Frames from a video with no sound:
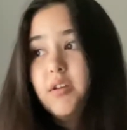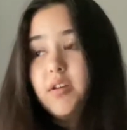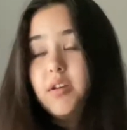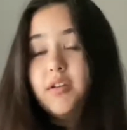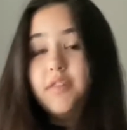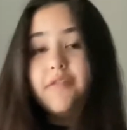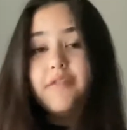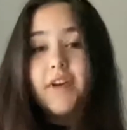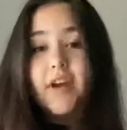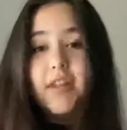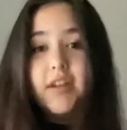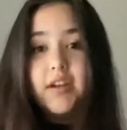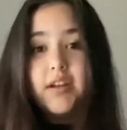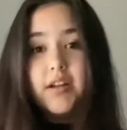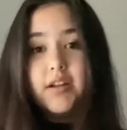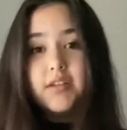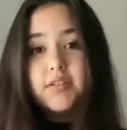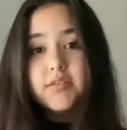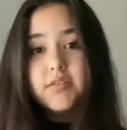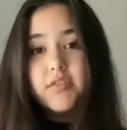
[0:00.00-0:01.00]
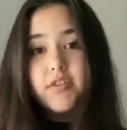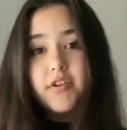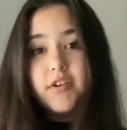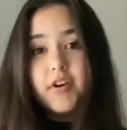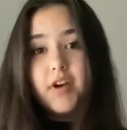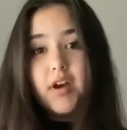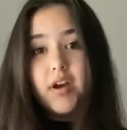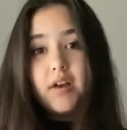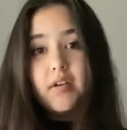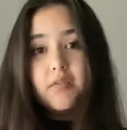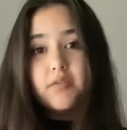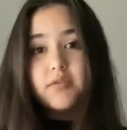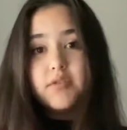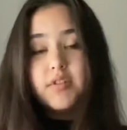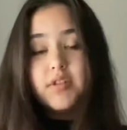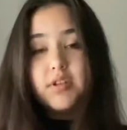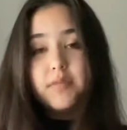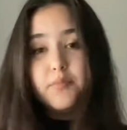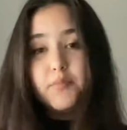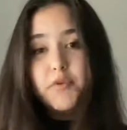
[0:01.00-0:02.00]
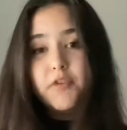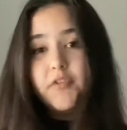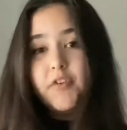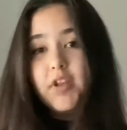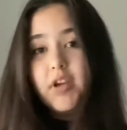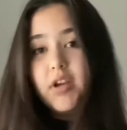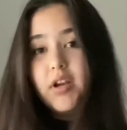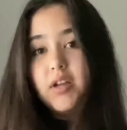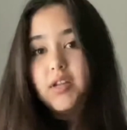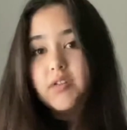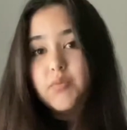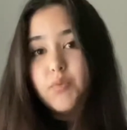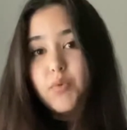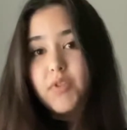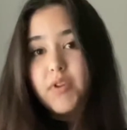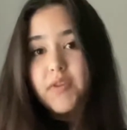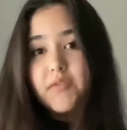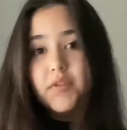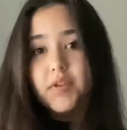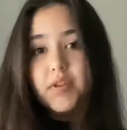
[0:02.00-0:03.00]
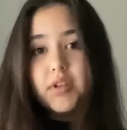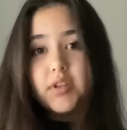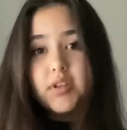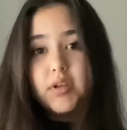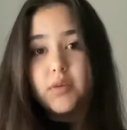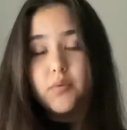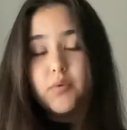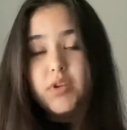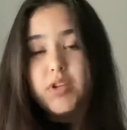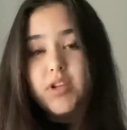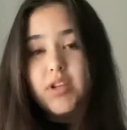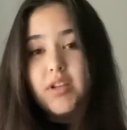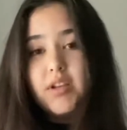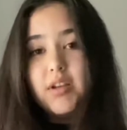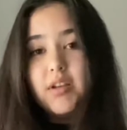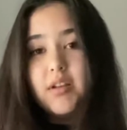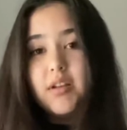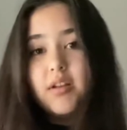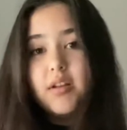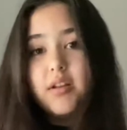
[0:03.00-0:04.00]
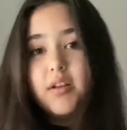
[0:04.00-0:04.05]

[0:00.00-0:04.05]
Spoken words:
invited us to their house and provided us with everything that we needed.